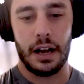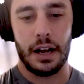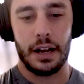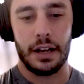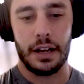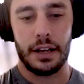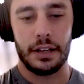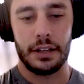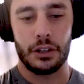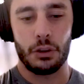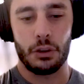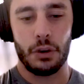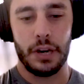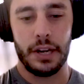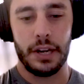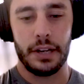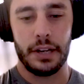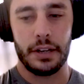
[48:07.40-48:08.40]
I
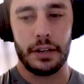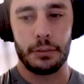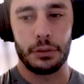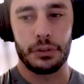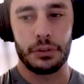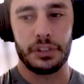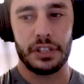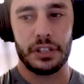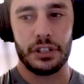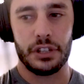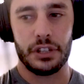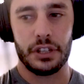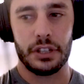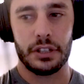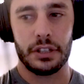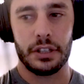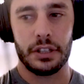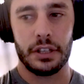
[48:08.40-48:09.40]
equate
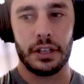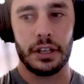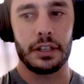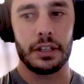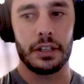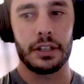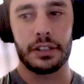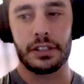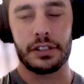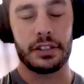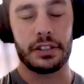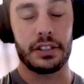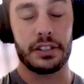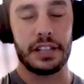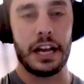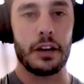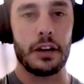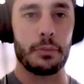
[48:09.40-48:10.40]
musician, this is
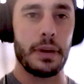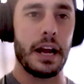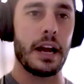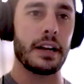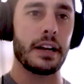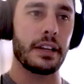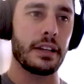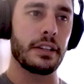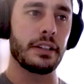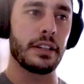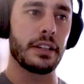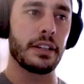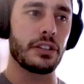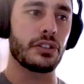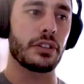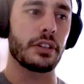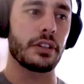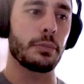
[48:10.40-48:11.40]
going to sound bad
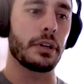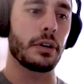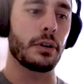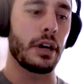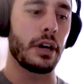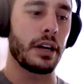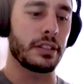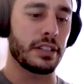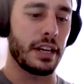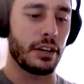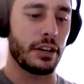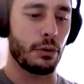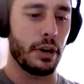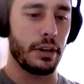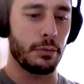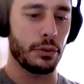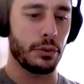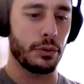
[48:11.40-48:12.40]
initially, but as I
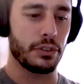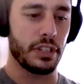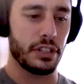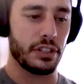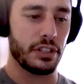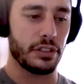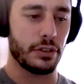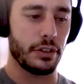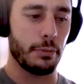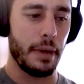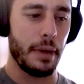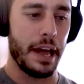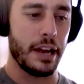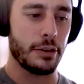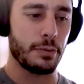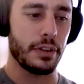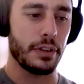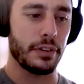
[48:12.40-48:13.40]
equate musicians or the
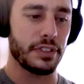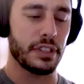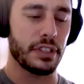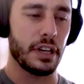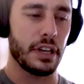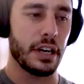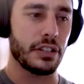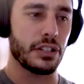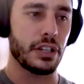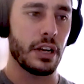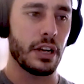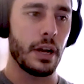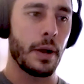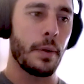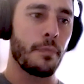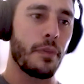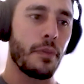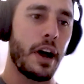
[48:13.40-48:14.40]
management of such,
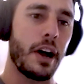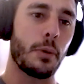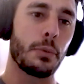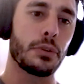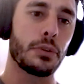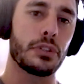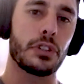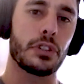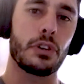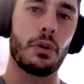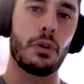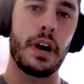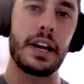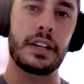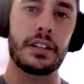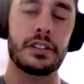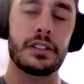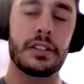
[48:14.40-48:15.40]
I almost
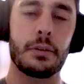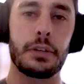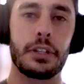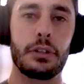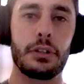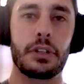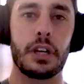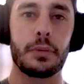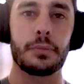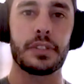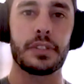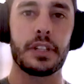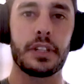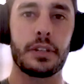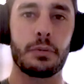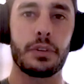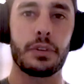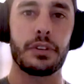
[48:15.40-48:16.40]
equate it to somebody who
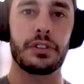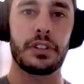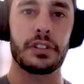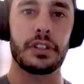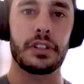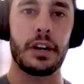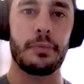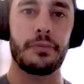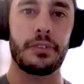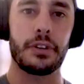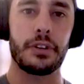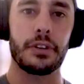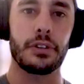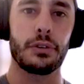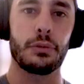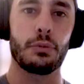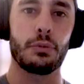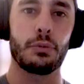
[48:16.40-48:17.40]
comes in with
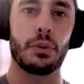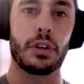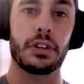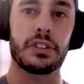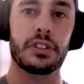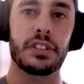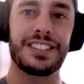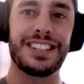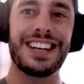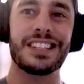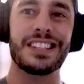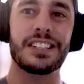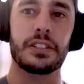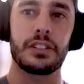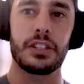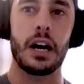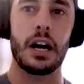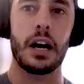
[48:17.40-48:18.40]
discomfort who works a
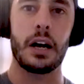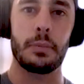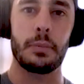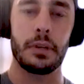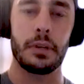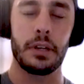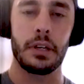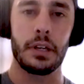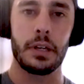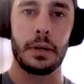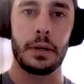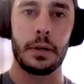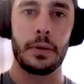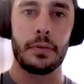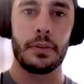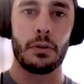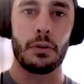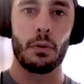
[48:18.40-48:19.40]
desk job
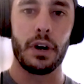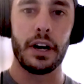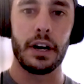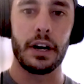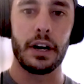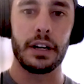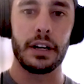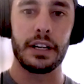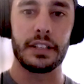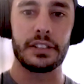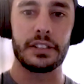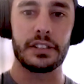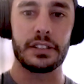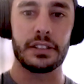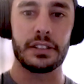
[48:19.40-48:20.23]
where